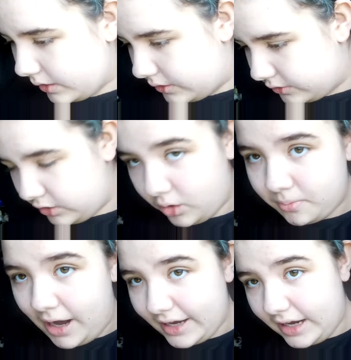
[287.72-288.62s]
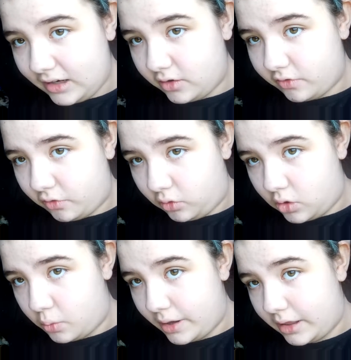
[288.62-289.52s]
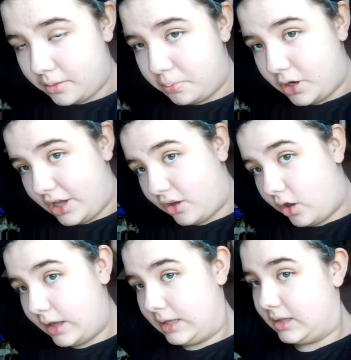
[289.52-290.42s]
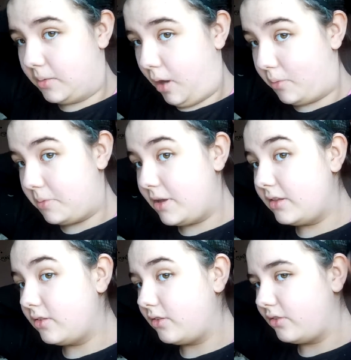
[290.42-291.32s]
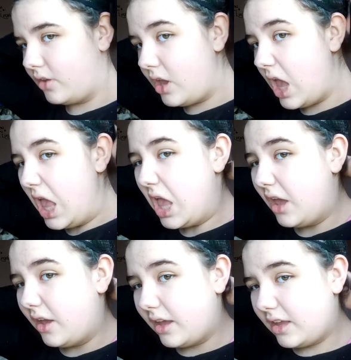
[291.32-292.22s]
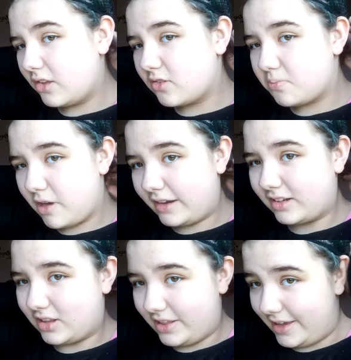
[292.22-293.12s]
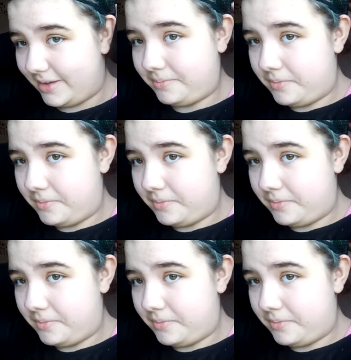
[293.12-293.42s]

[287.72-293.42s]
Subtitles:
So my kind of rule with putting in the bobby pins is practically